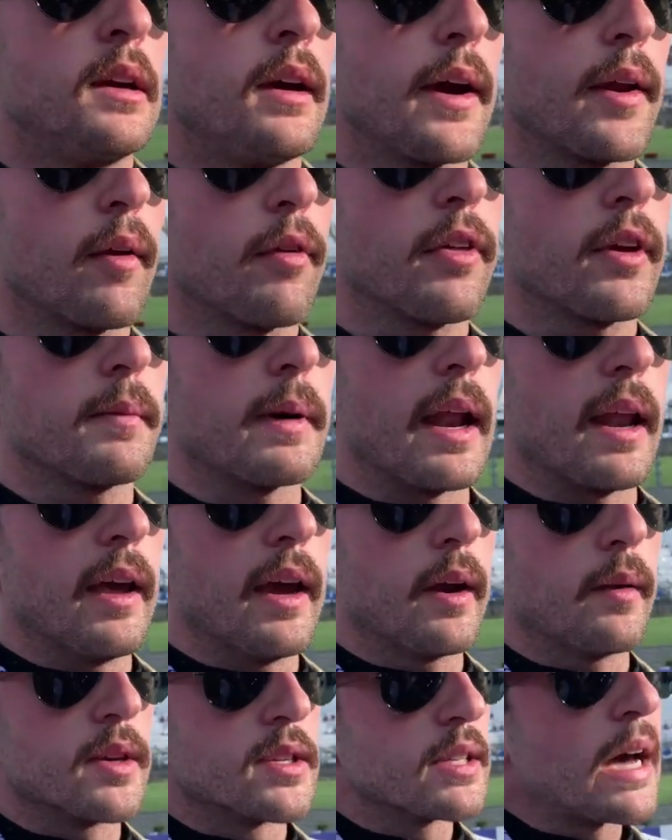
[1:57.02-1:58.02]
I don't think my
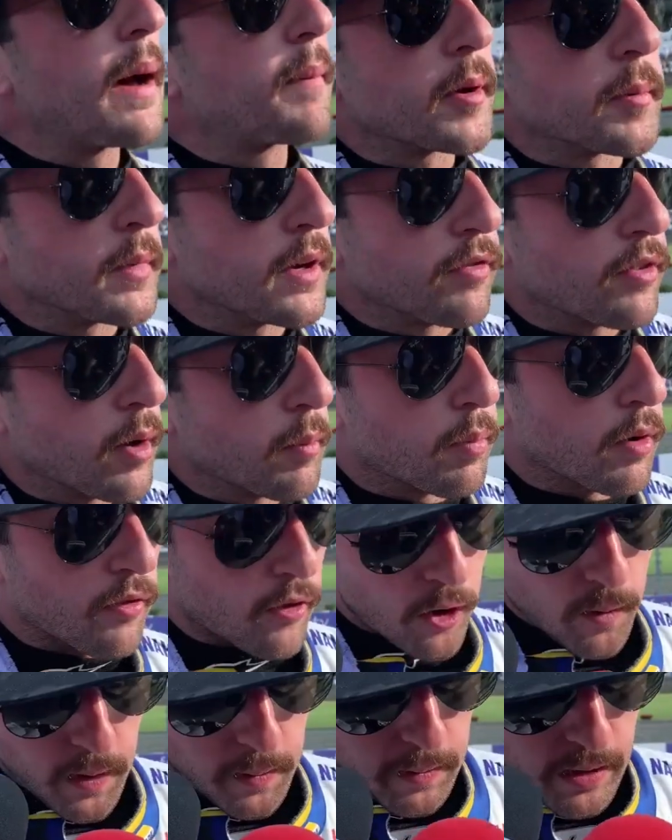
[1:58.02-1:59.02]
leg was stopping me from
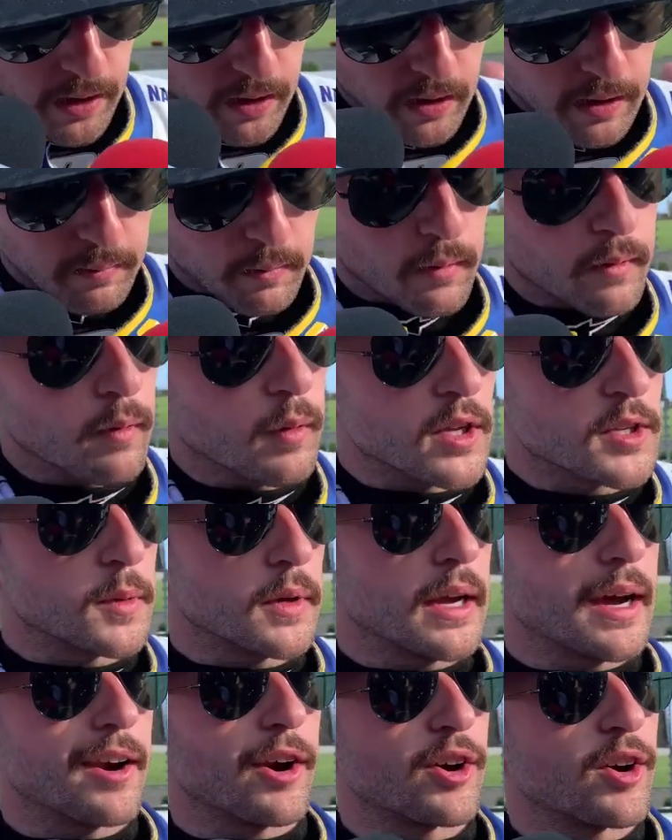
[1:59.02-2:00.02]
performing better. Once we
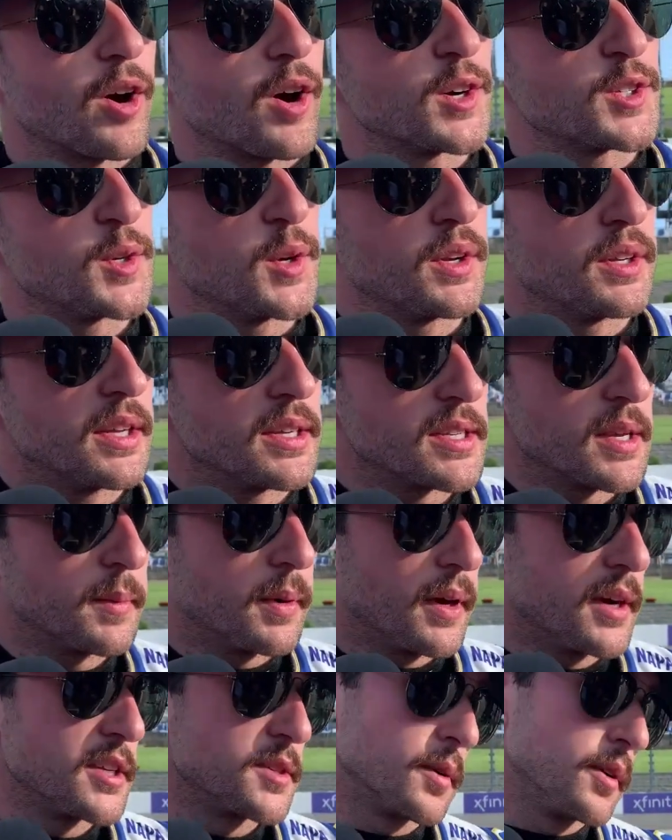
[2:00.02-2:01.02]
got our car to a decent
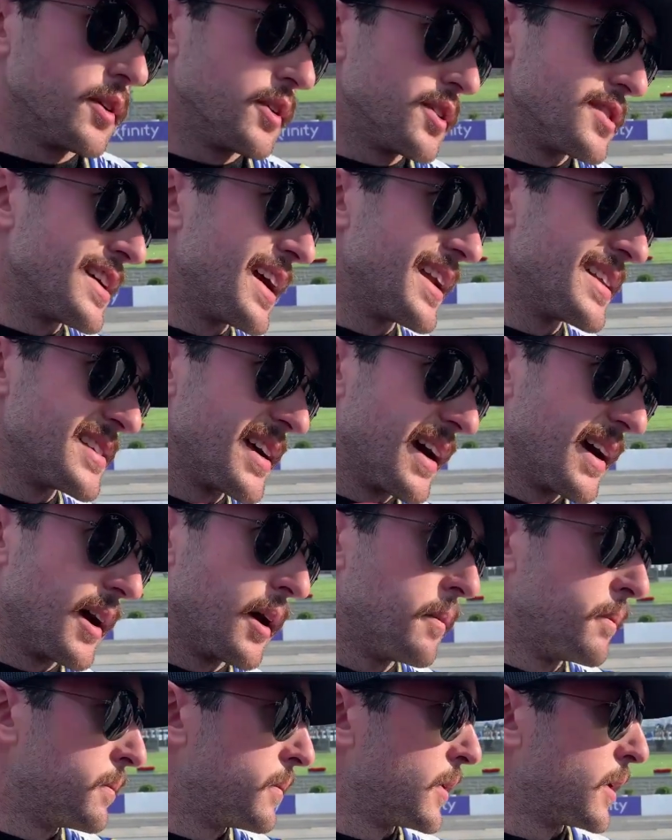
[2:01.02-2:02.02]
place, we were just out of
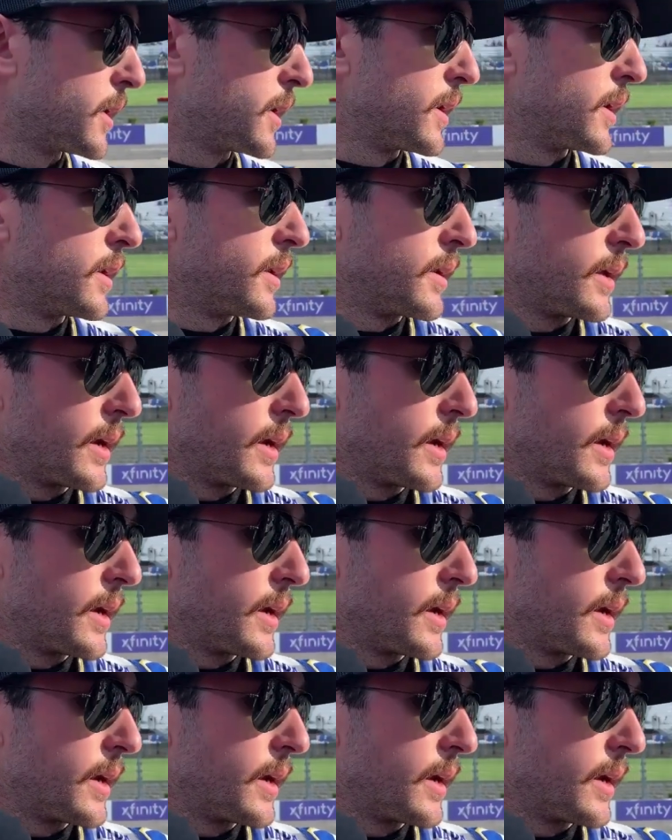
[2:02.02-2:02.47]
time, and